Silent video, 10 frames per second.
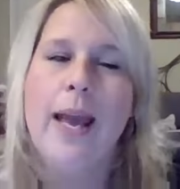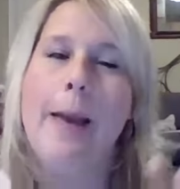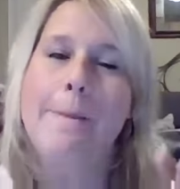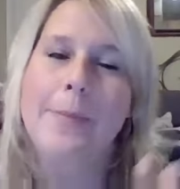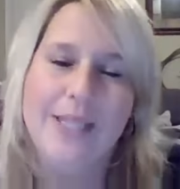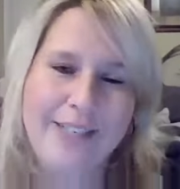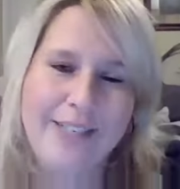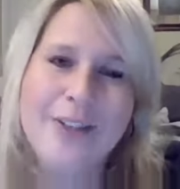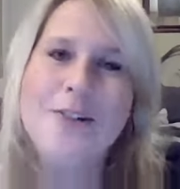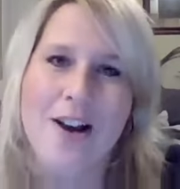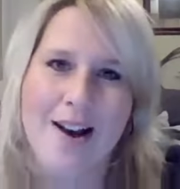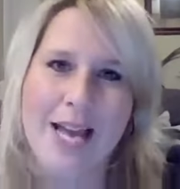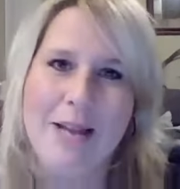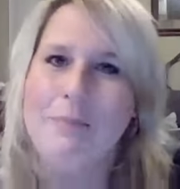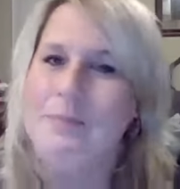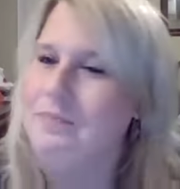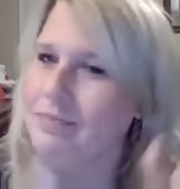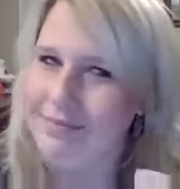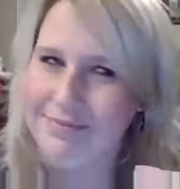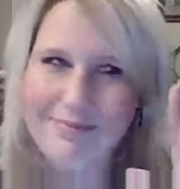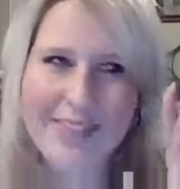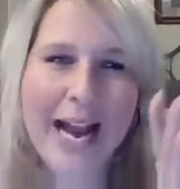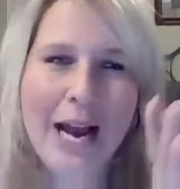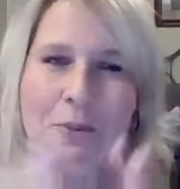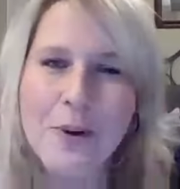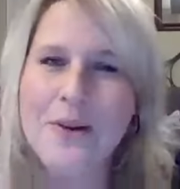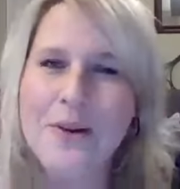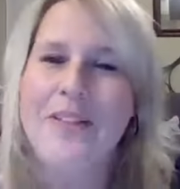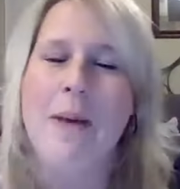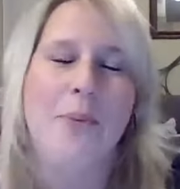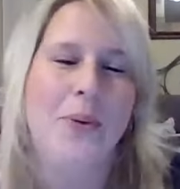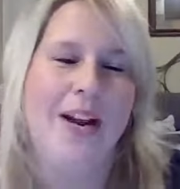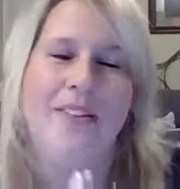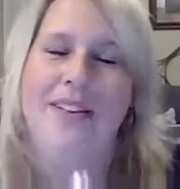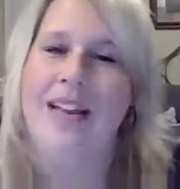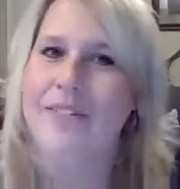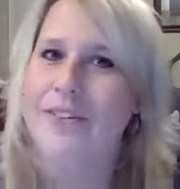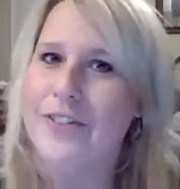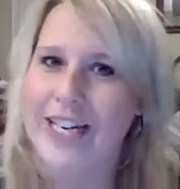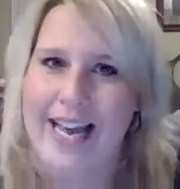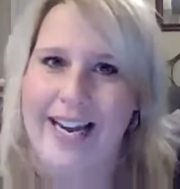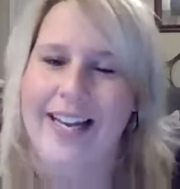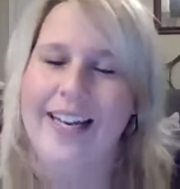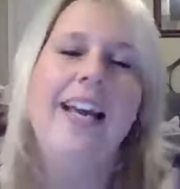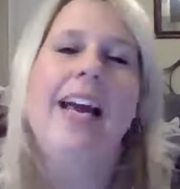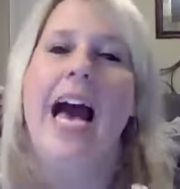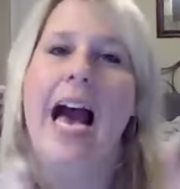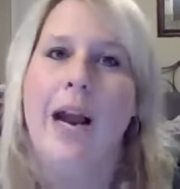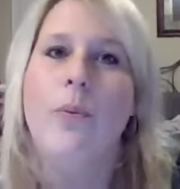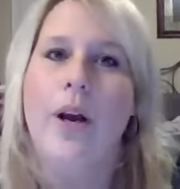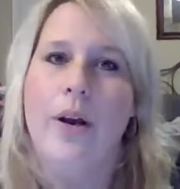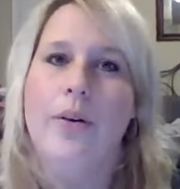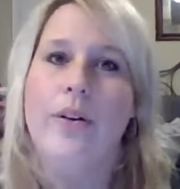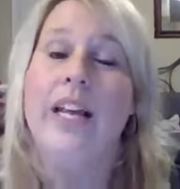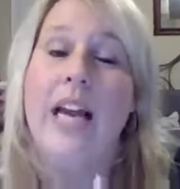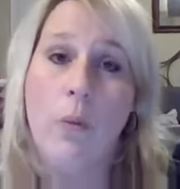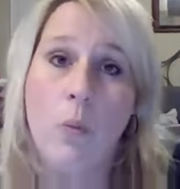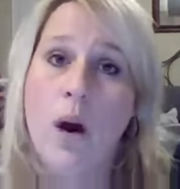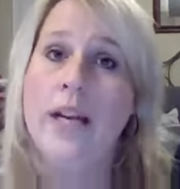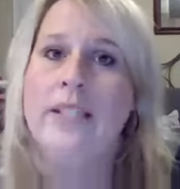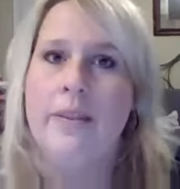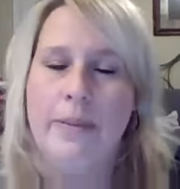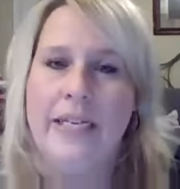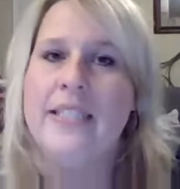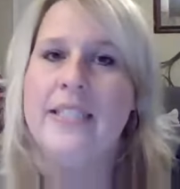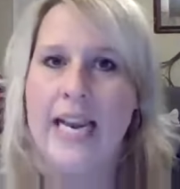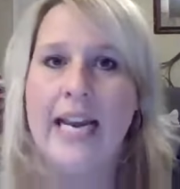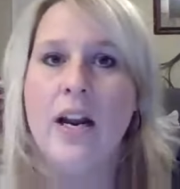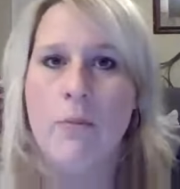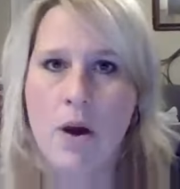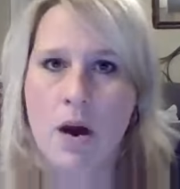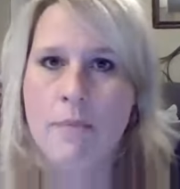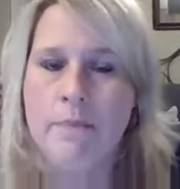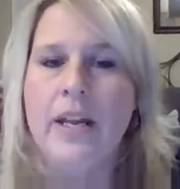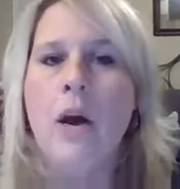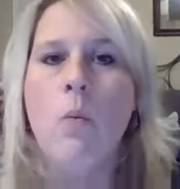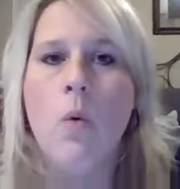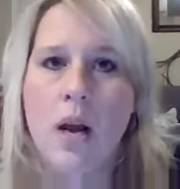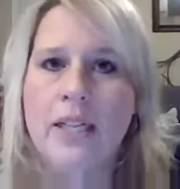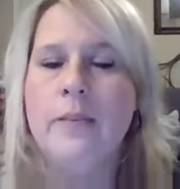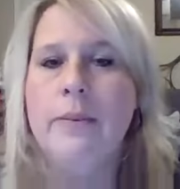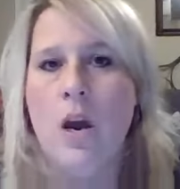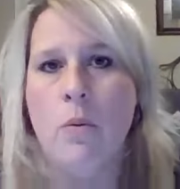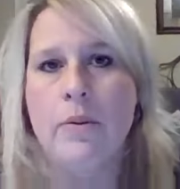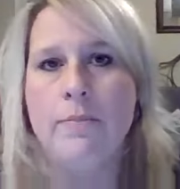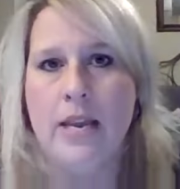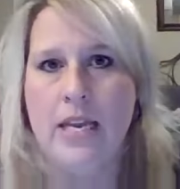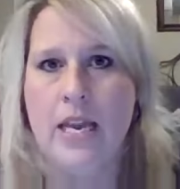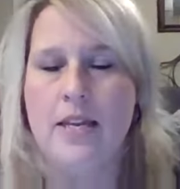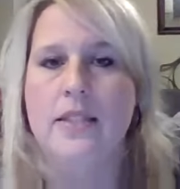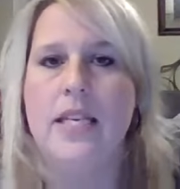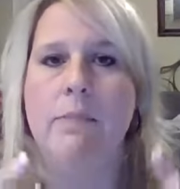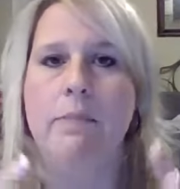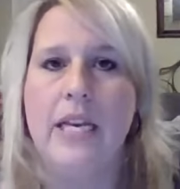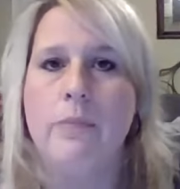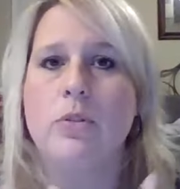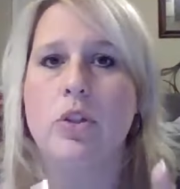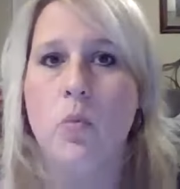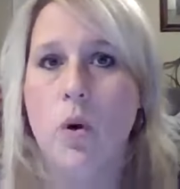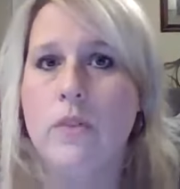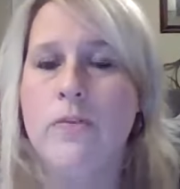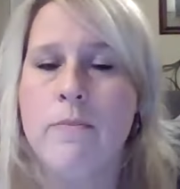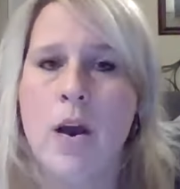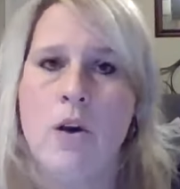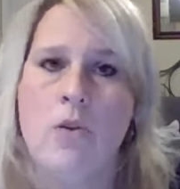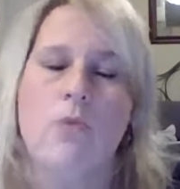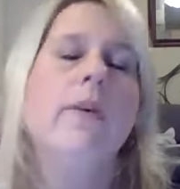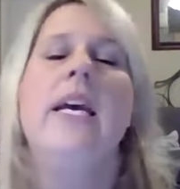And believe it or not, I wrote on that board, I'll never forget it, I wrote that I wanted to be a stay-at-home mom, that I wanted to be home with my kids and be able to work from home.